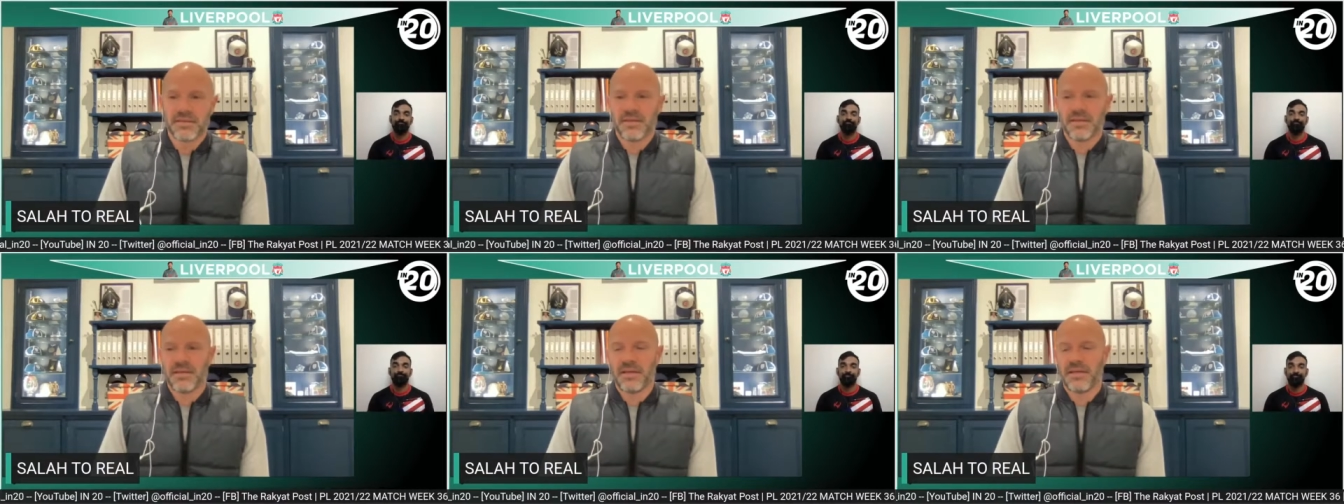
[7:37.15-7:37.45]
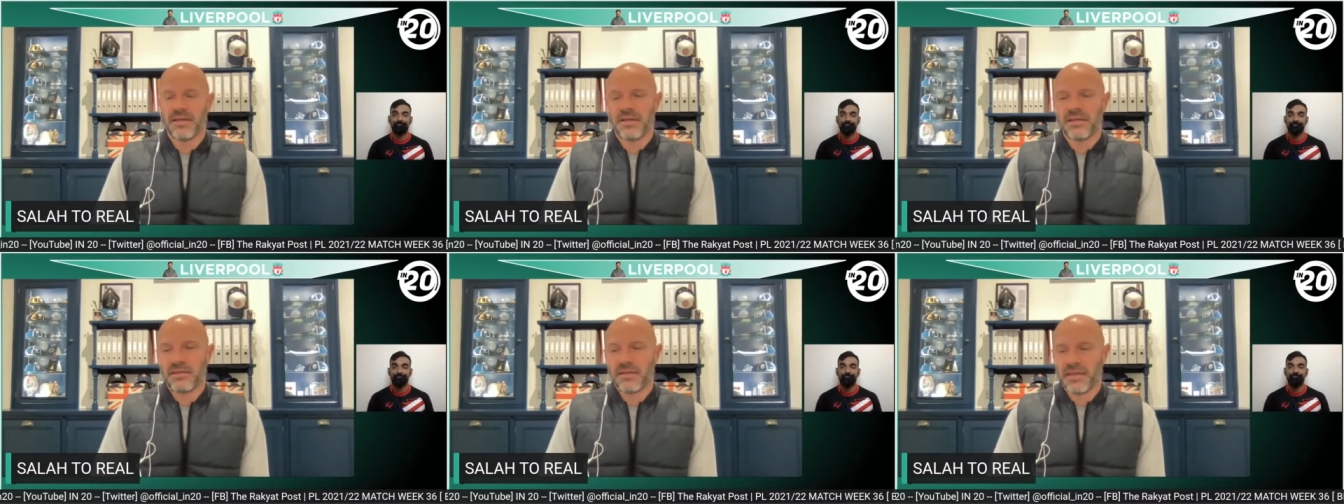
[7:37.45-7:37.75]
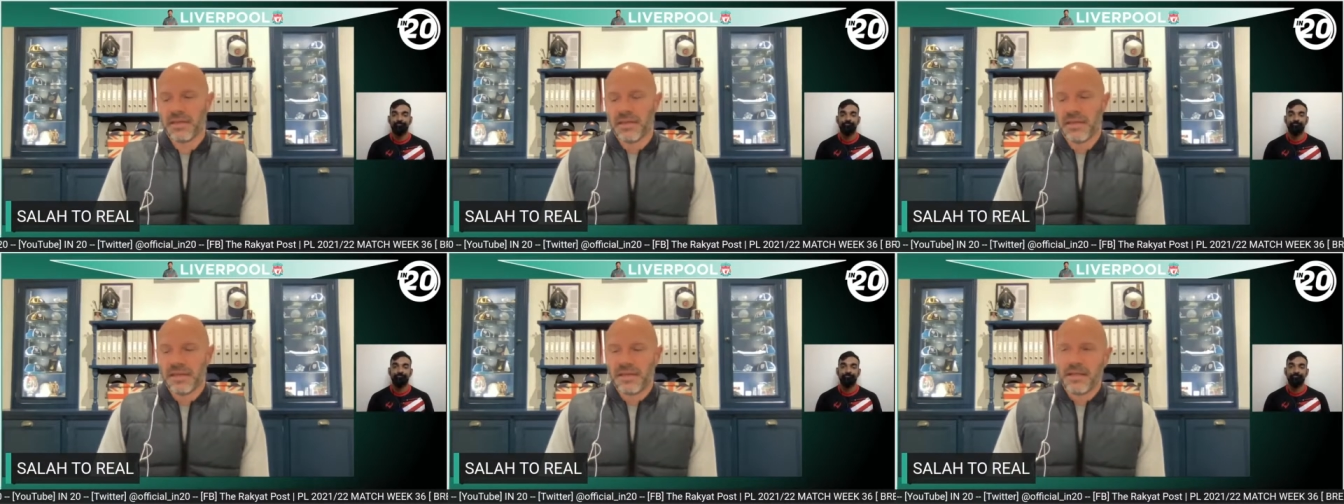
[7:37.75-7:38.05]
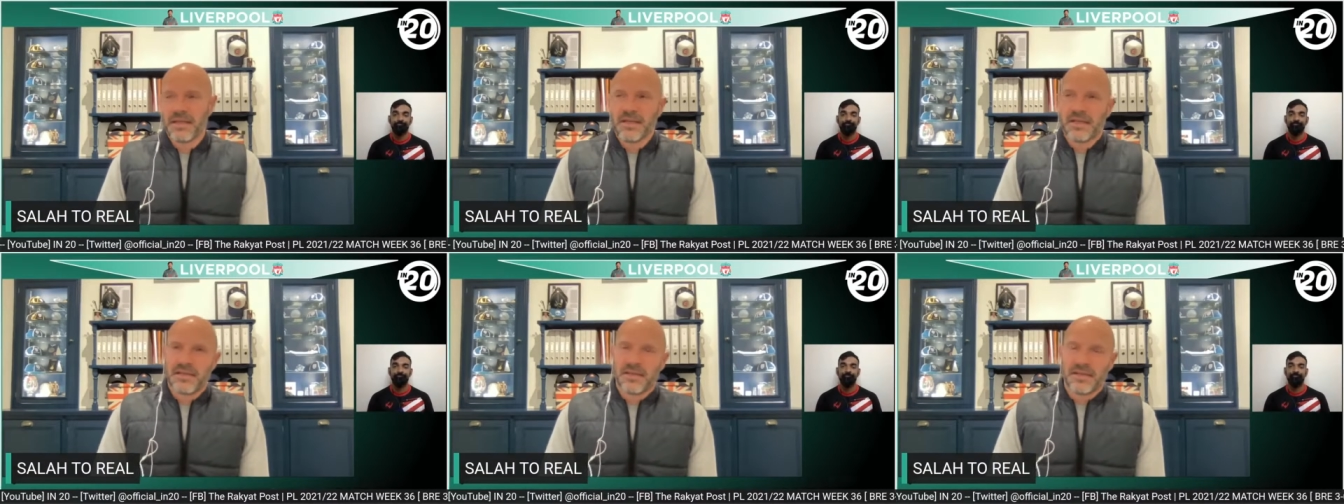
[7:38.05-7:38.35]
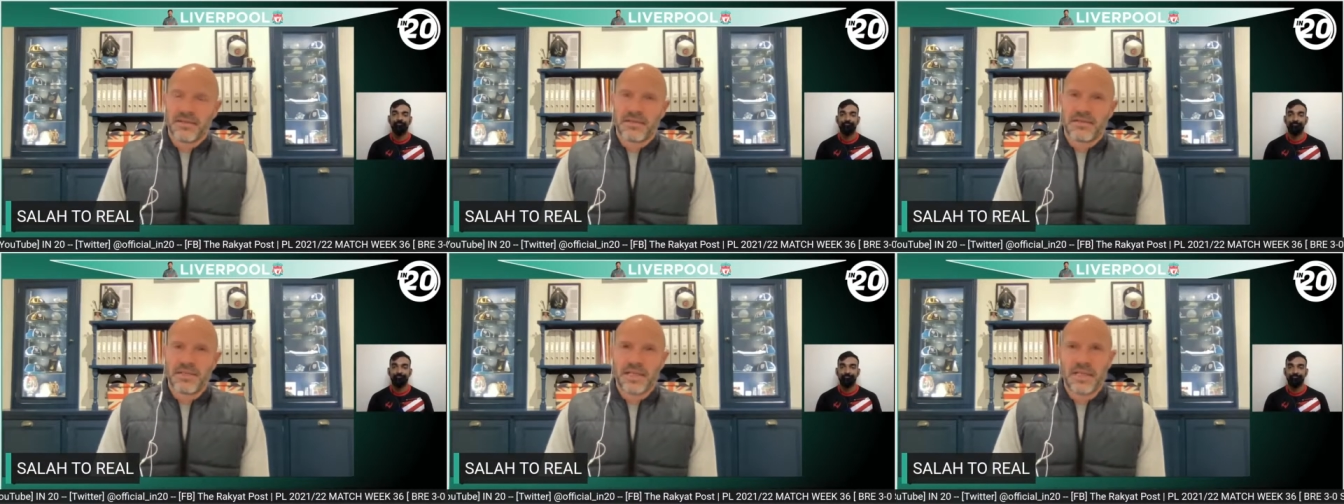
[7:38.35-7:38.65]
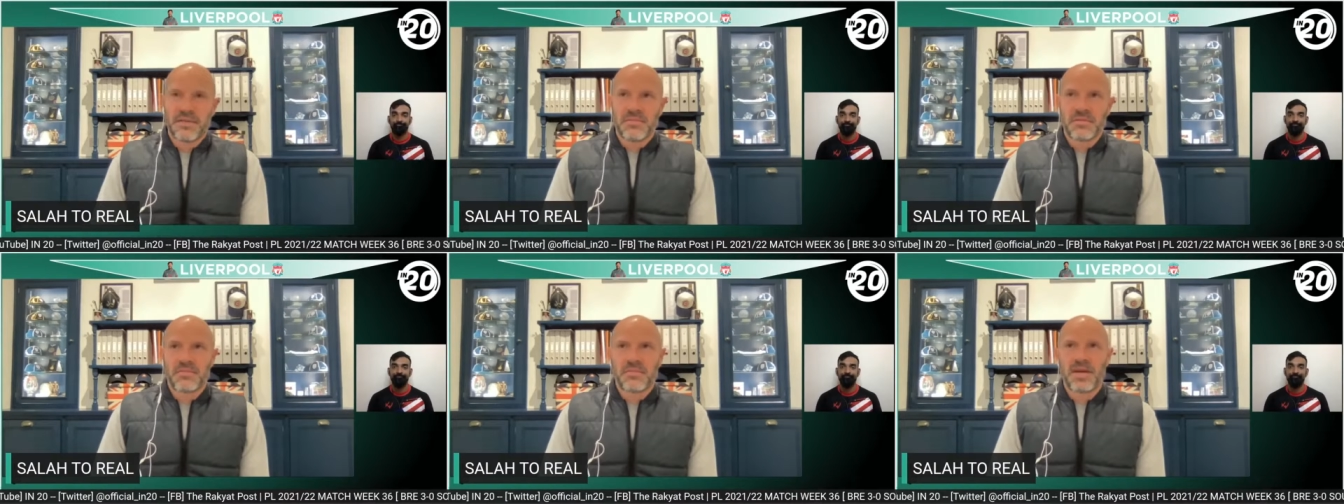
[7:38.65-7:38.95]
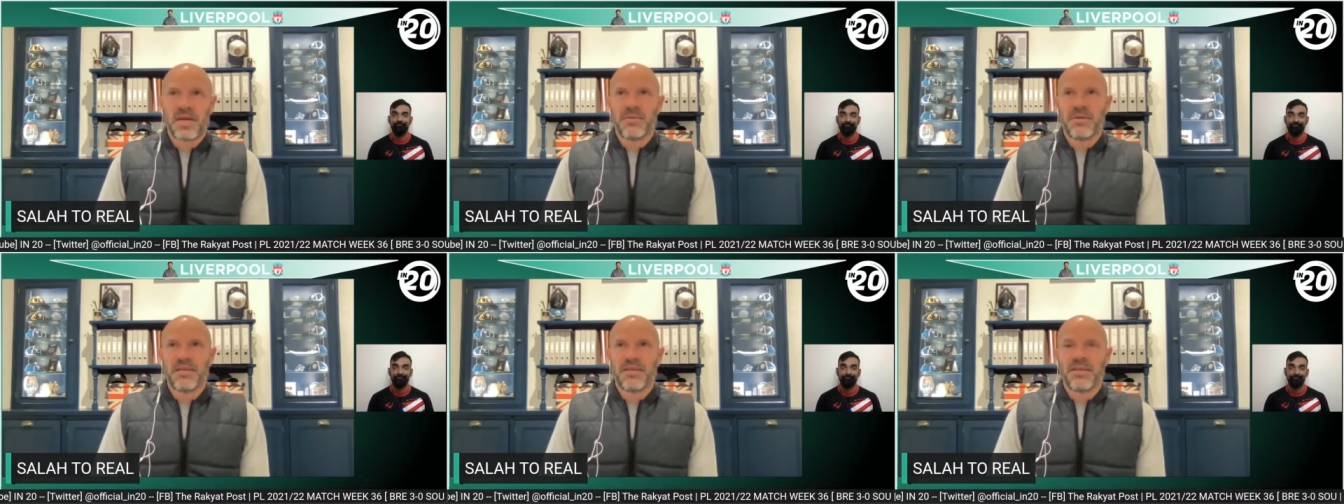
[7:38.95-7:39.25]
The teams
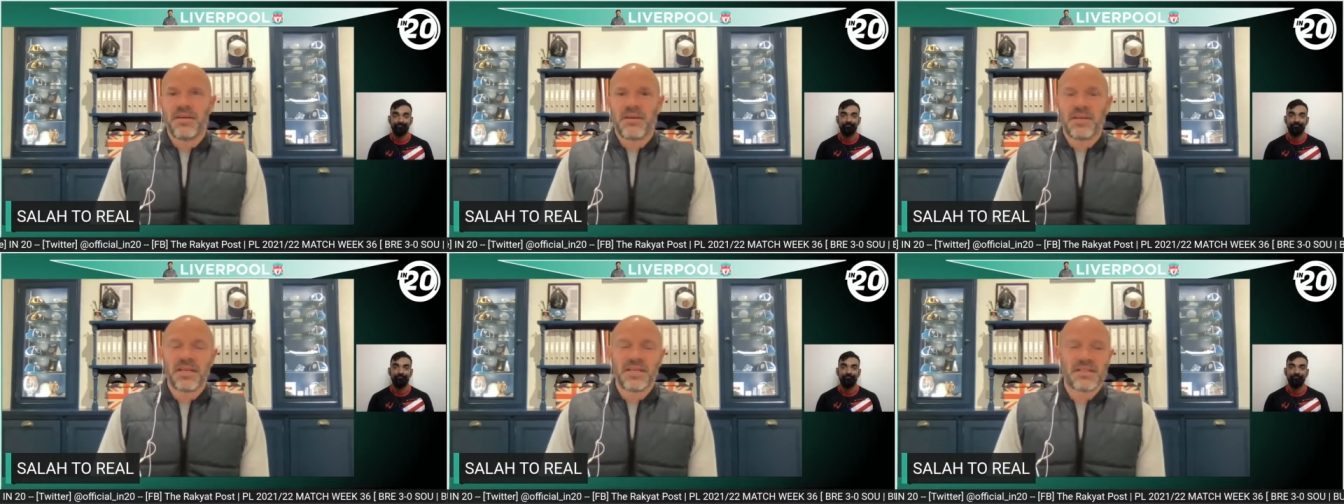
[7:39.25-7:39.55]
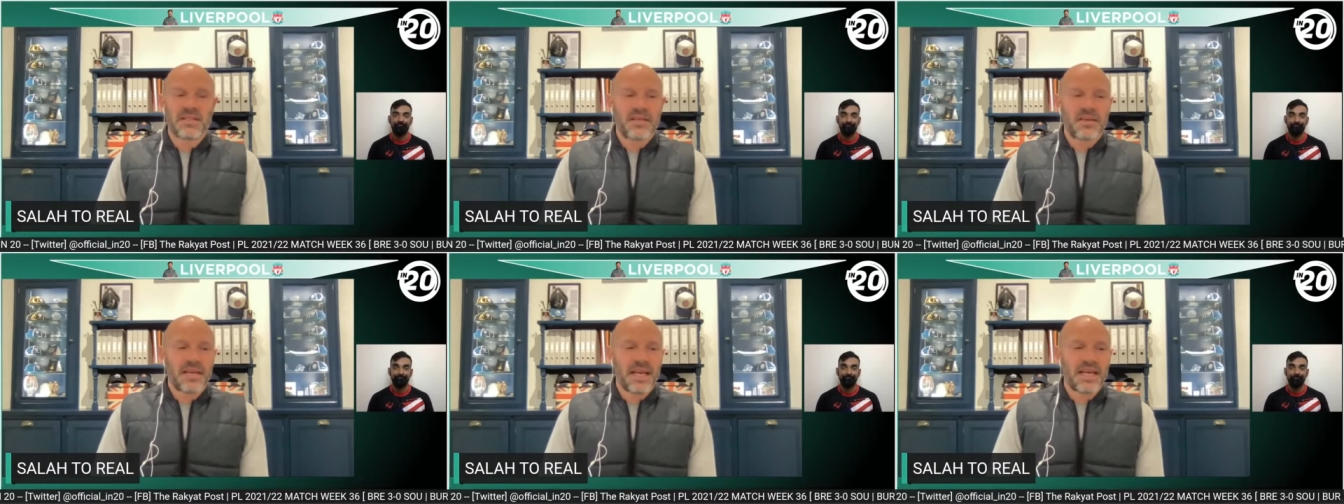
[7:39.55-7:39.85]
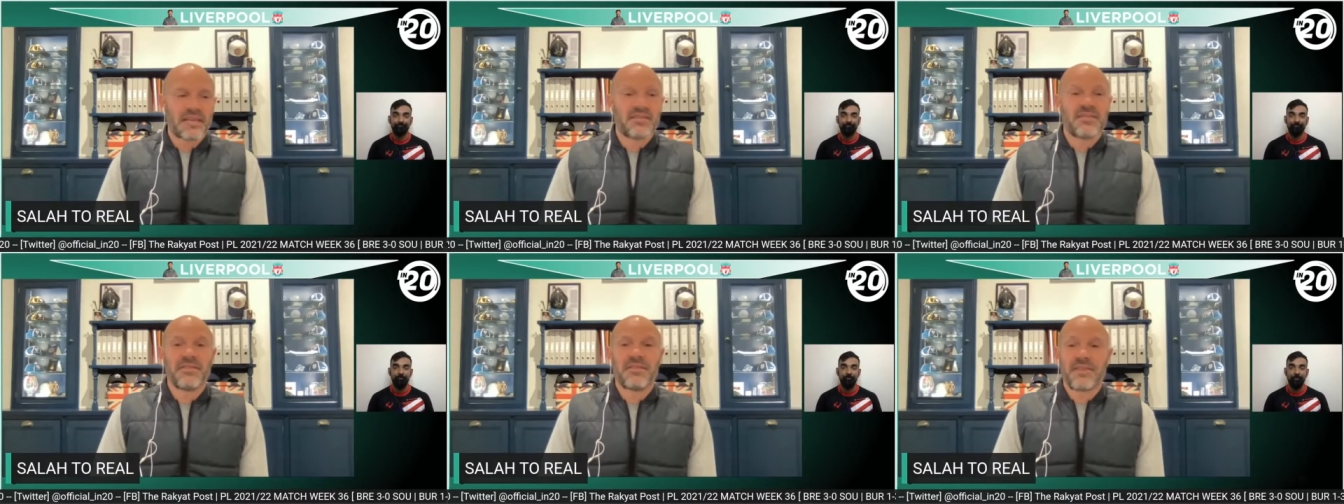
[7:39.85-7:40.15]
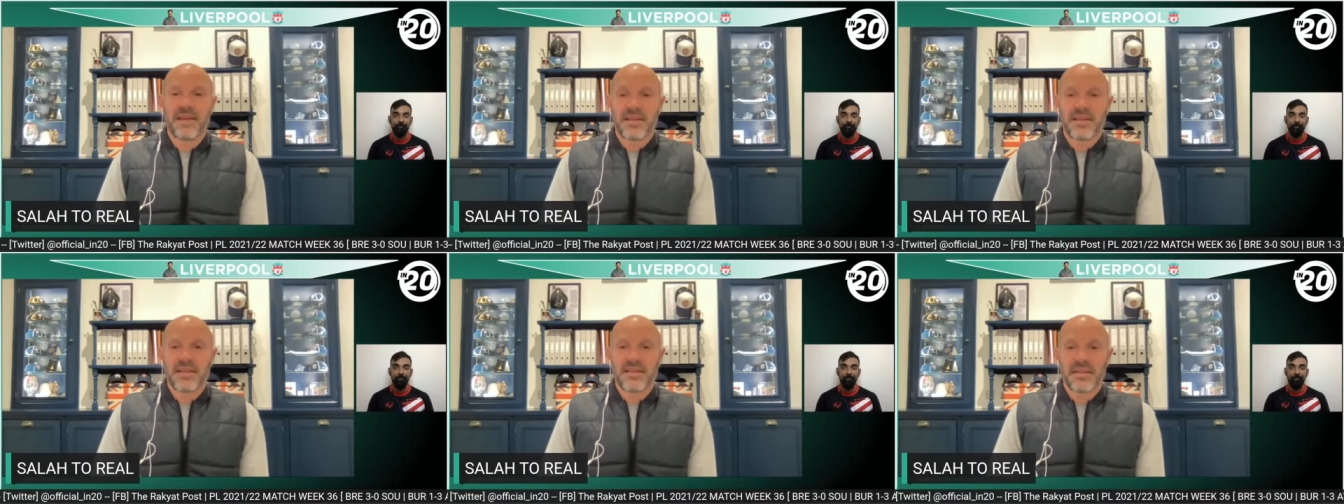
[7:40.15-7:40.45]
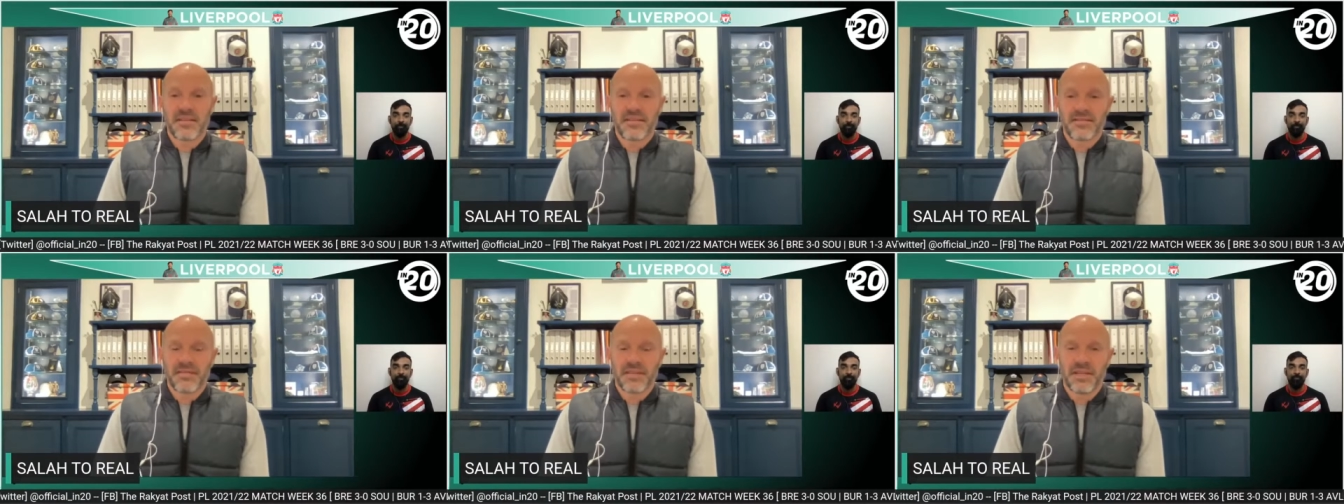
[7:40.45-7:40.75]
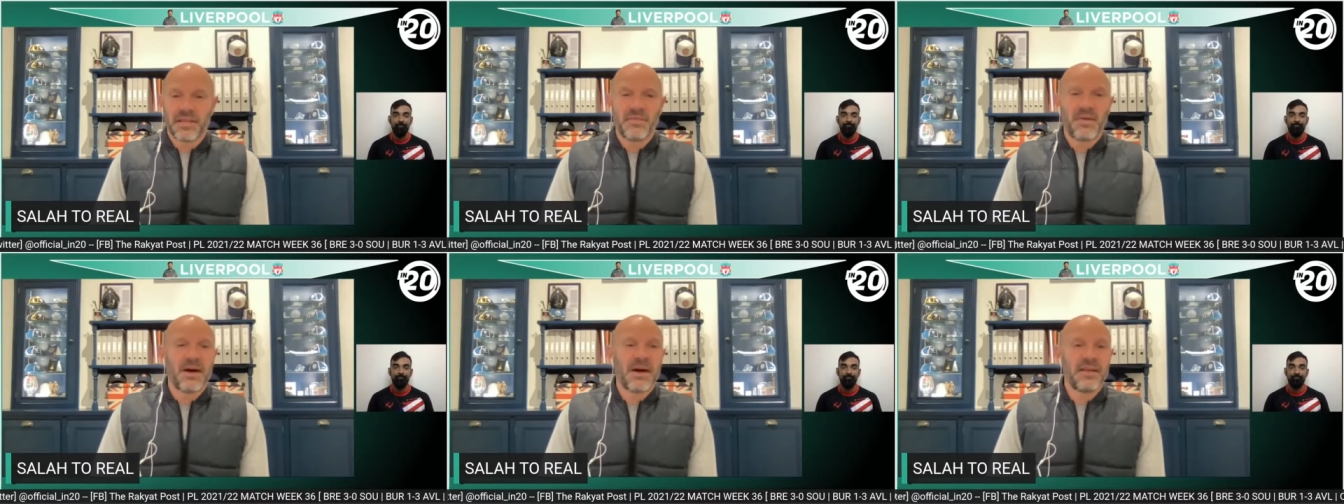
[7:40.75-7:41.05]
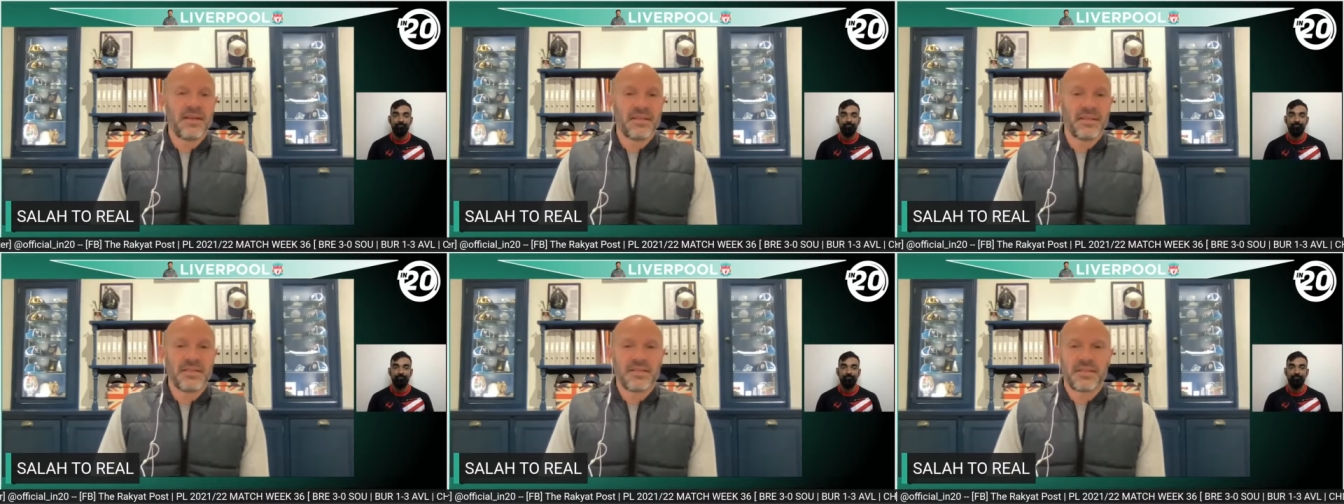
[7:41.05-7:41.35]
maybe are not necessarily as defensively
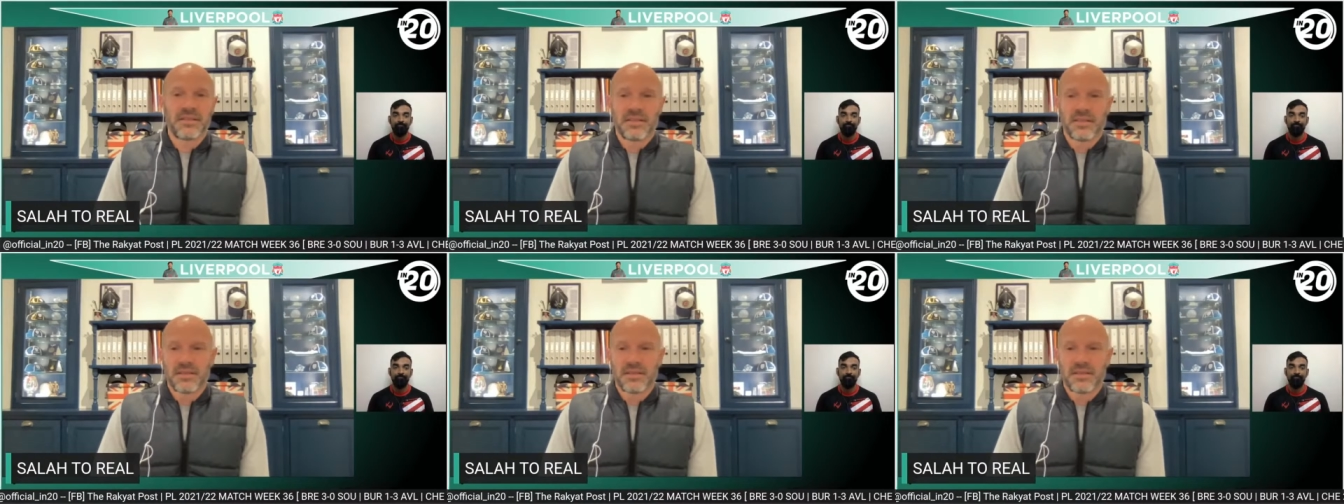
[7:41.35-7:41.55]
minded